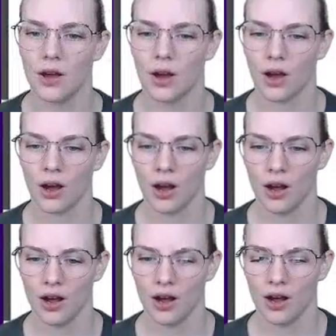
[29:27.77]

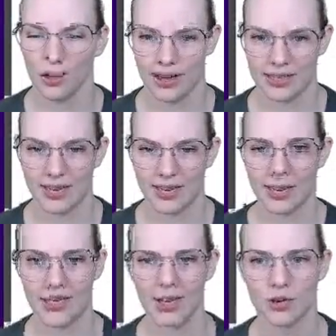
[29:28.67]
All right,
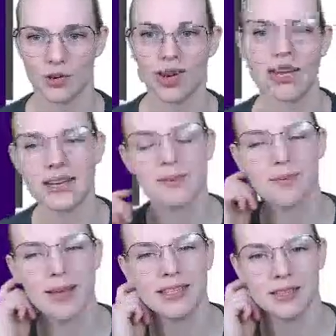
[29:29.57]

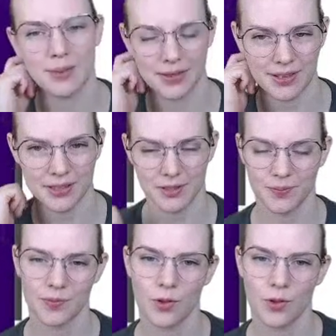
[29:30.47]
gradient-based methods.